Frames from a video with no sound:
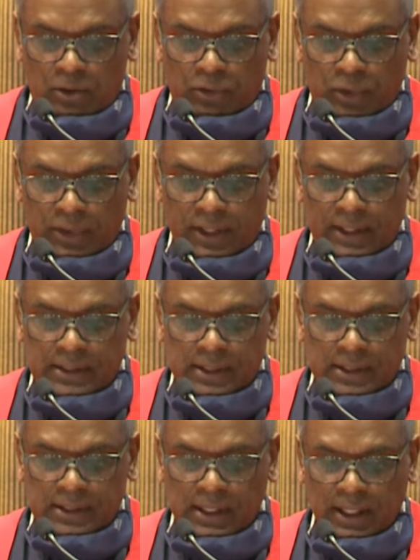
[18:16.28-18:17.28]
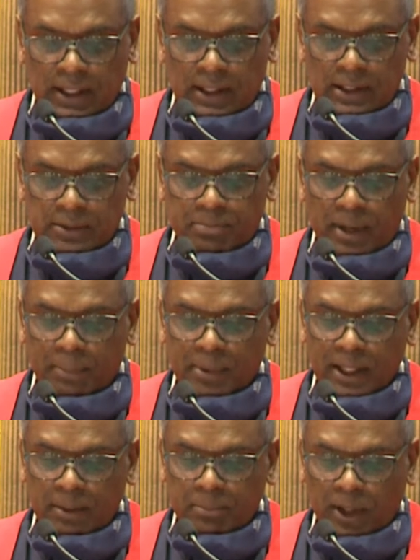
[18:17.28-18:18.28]
For a thesis titled
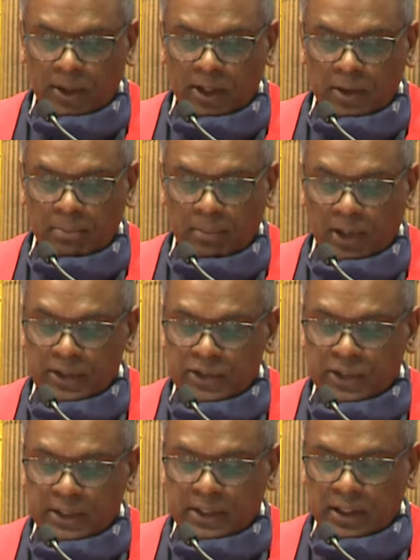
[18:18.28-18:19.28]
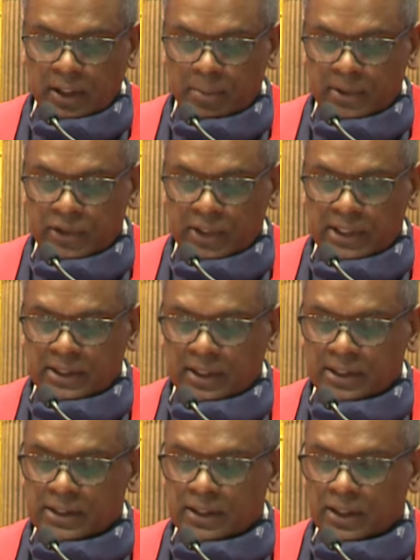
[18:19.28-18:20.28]
Mapping and Monitoring Urban Trees in
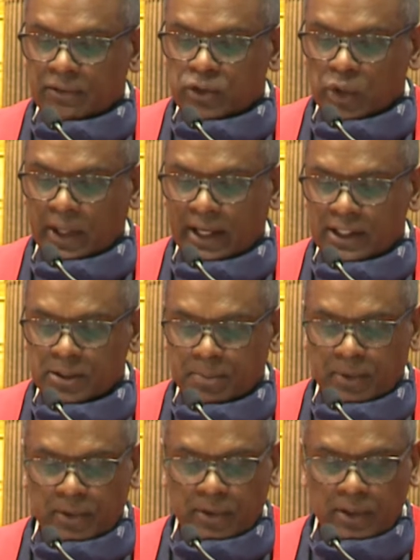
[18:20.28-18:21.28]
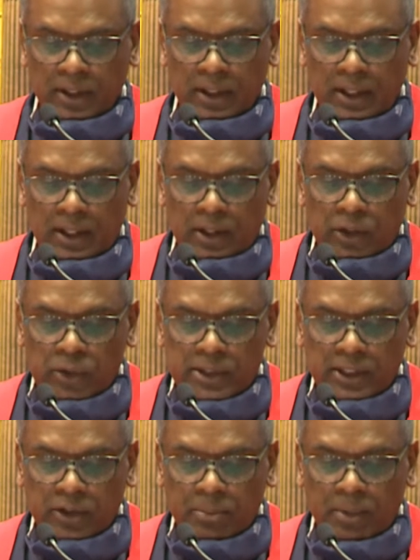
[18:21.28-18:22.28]
the City of Johannesburg
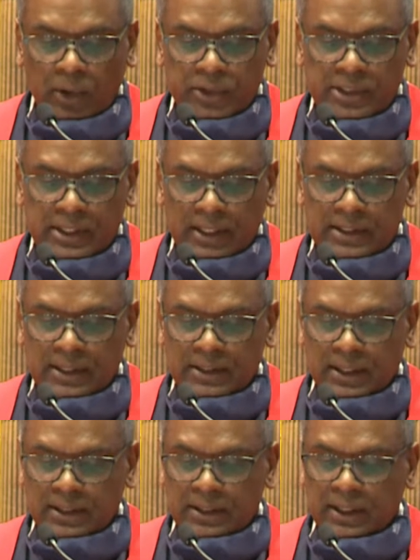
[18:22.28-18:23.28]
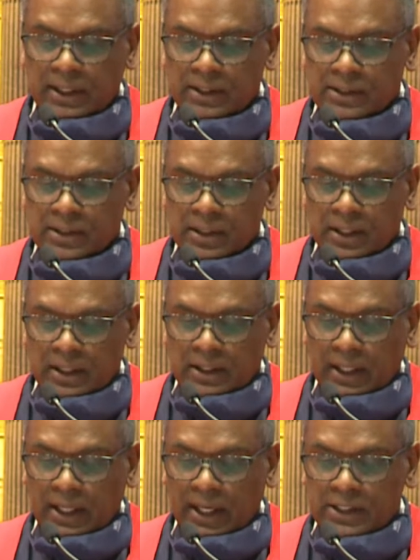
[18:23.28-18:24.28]
Using Remote Sensing Techniques,
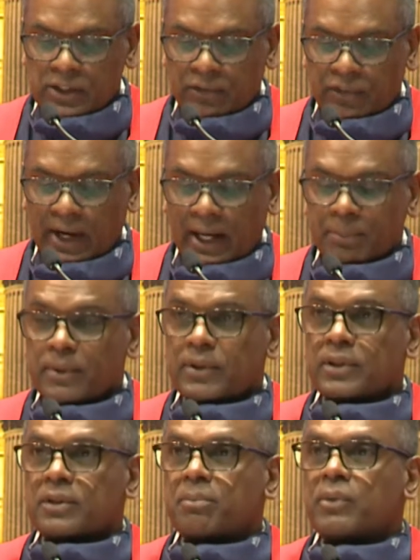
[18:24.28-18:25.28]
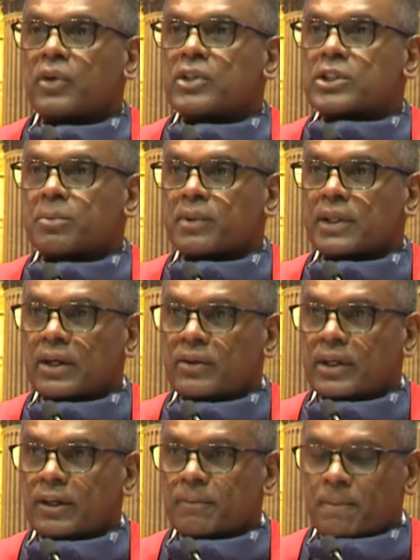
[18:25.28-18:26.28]
the Case of Randburg Municipal
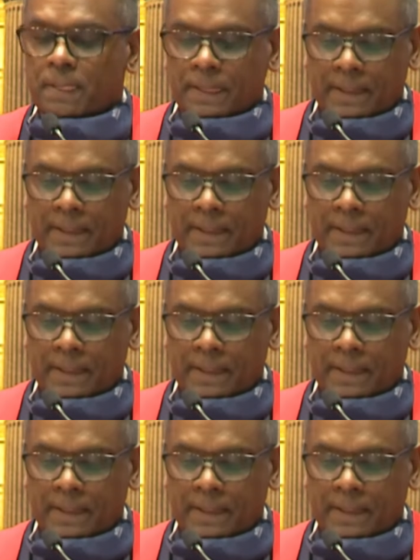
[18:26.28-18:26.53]
Area,